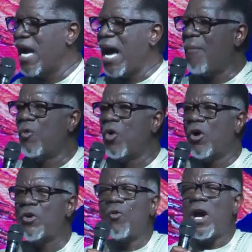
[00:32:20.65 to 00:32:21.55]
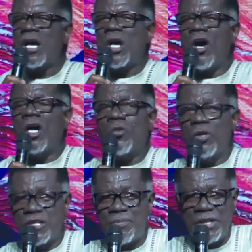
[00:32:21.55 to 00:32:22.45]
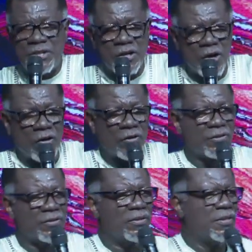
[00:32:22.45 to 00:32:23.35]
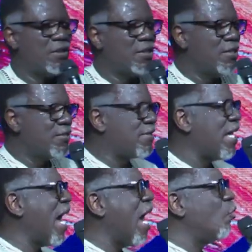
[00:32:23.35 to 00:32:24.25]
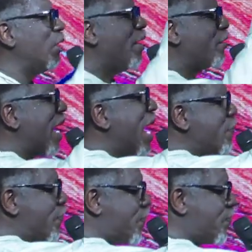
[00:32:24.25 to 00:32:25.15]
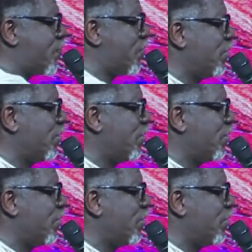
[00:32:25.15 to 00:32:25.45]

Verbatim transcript: I'm going where God wants me to go. Say, I will arrive.